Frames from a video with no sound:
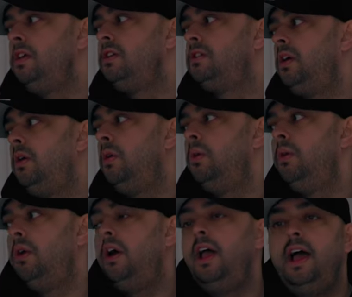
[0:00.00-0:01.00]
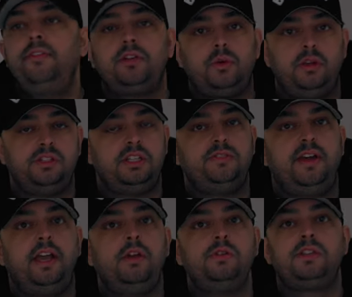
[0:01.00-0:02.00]
So I have a quantity
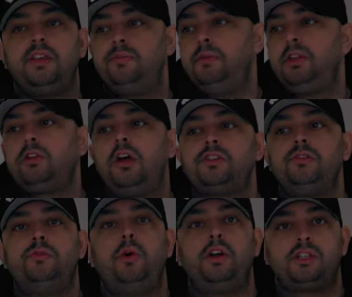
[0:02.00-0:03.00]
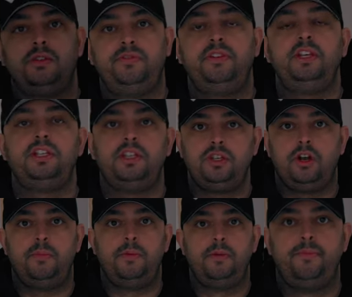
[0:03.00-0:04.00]
about who's given me the cost of works to finish the
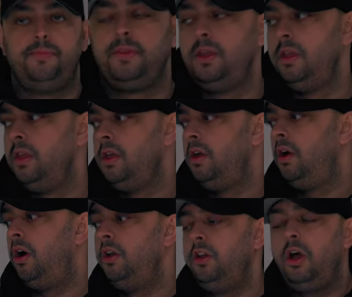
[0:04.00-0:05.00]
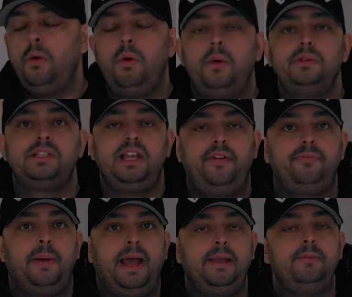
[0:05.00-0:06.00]
job. I know what was
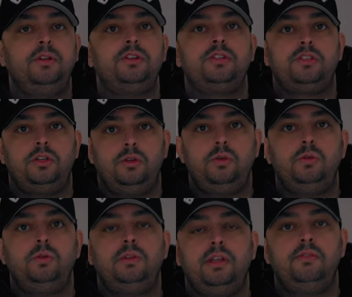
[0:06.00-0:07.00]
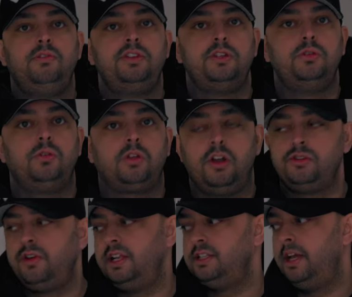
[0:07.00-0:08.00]
left payments to the original
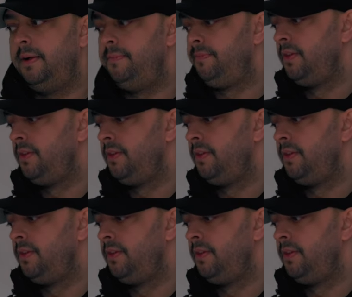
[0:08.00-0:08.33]
contractor.